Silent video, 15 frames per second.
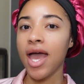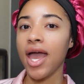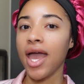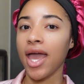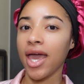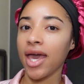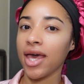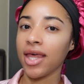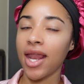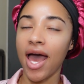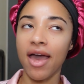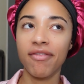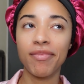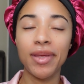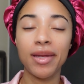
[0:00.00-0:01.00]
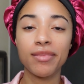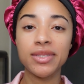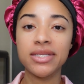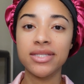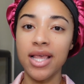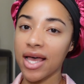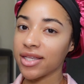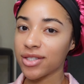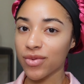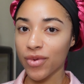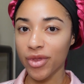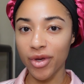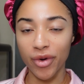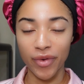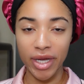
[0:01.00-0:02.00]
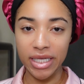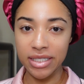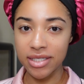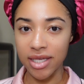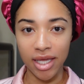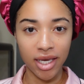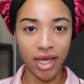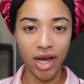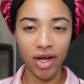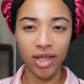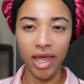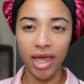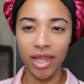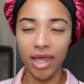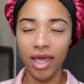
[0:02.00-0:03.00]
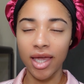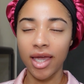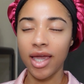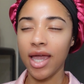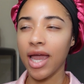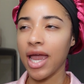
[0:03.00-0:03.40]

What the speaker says: And I've been obsessed with Korean skincare lately,